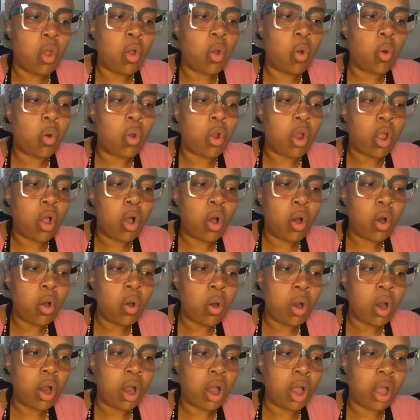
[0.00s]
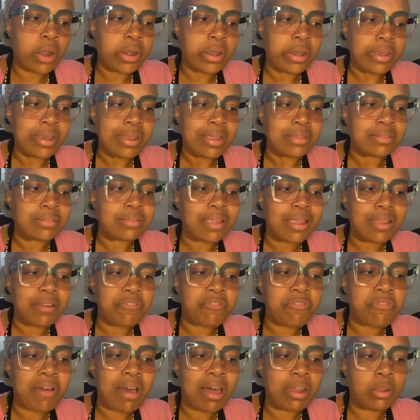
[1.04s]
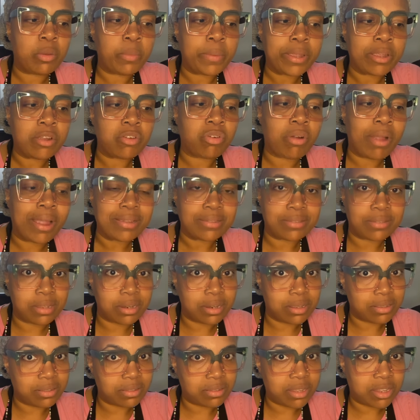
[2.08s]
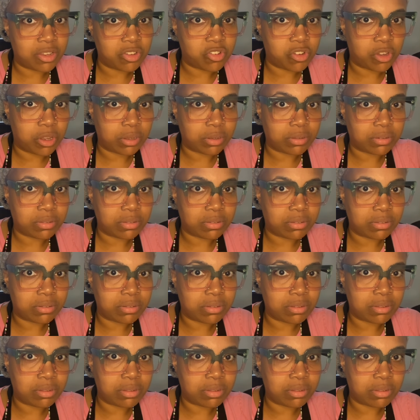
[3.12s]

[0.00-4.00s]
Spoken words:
or wholeheartedness in following Christ and his teachings.